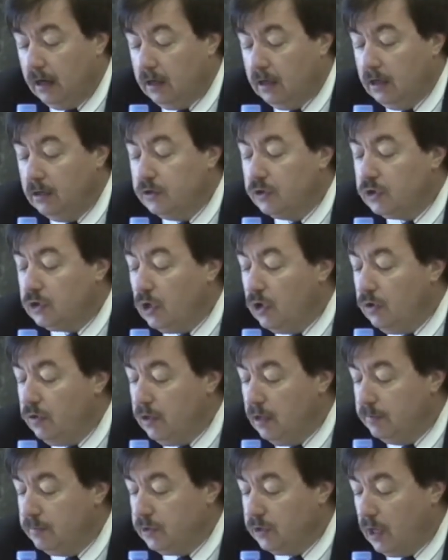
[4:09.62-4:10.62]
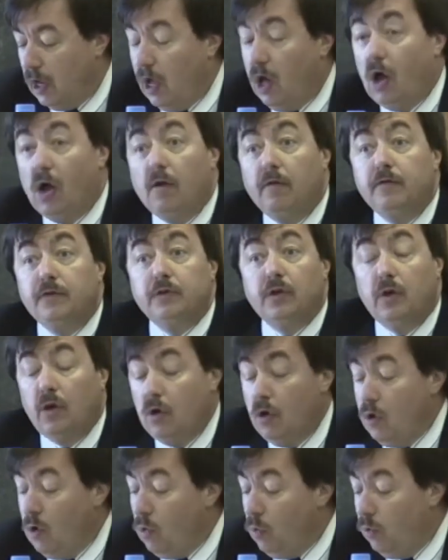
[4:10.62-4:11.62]
concern themselves
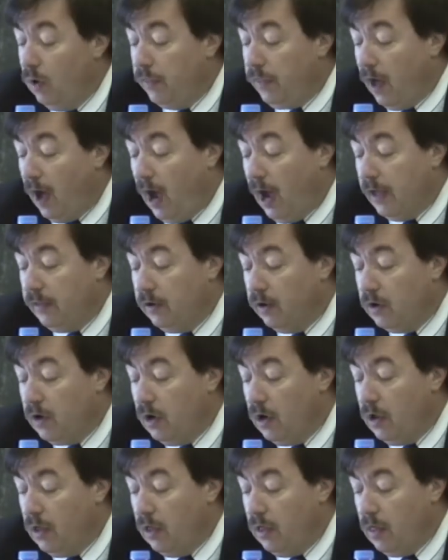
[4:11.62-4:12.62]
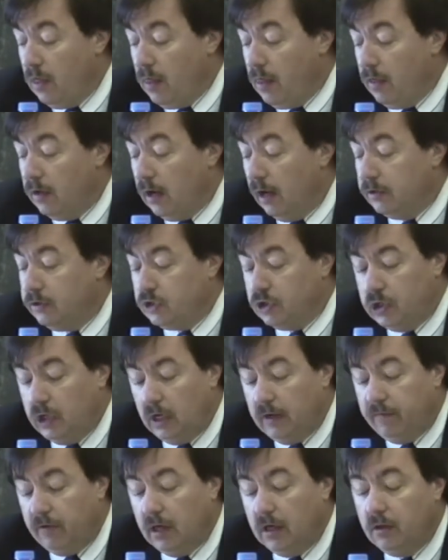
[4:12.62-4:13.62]
with either
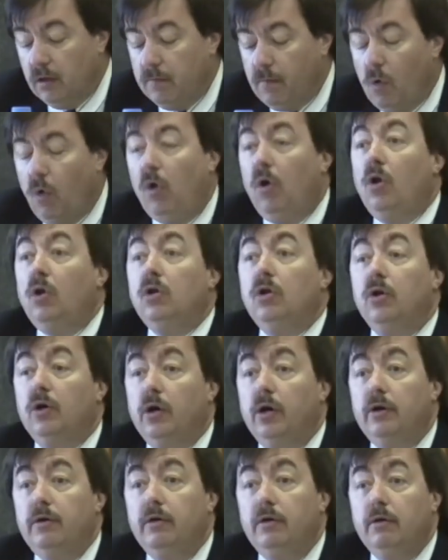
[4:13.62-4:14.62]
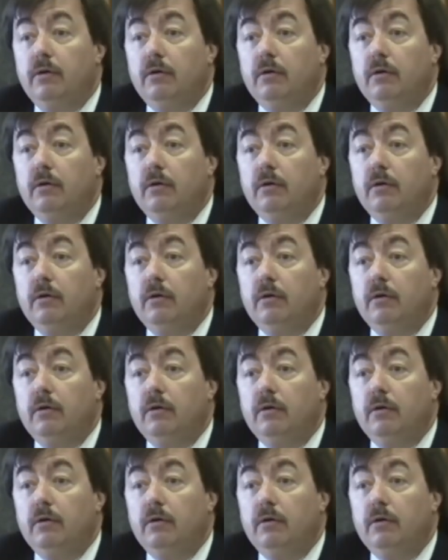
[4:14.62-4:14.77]
achieving the moral good